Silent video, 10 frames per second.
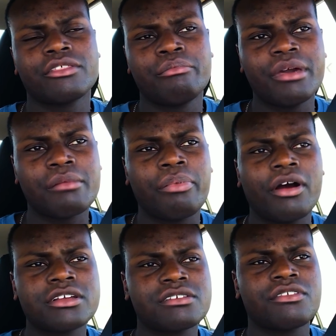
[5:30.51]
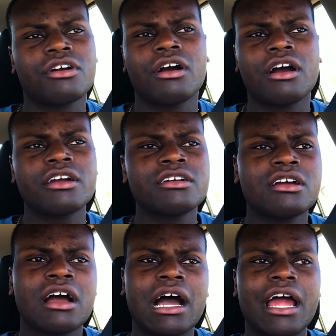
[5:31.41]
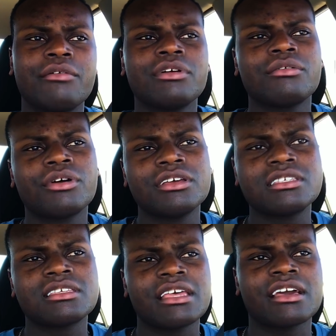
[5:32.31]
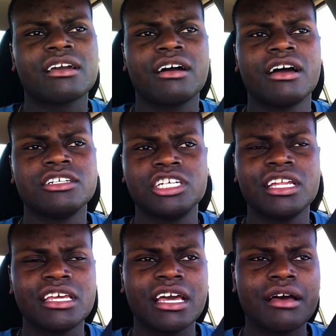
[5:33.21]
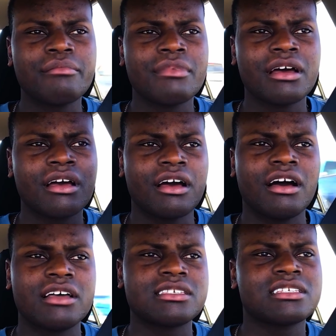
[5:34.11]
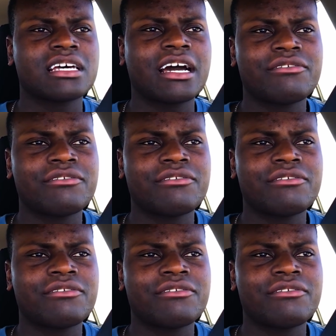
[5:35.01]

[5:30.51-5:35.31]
But like the big parts of the car, I really want to stick JDM.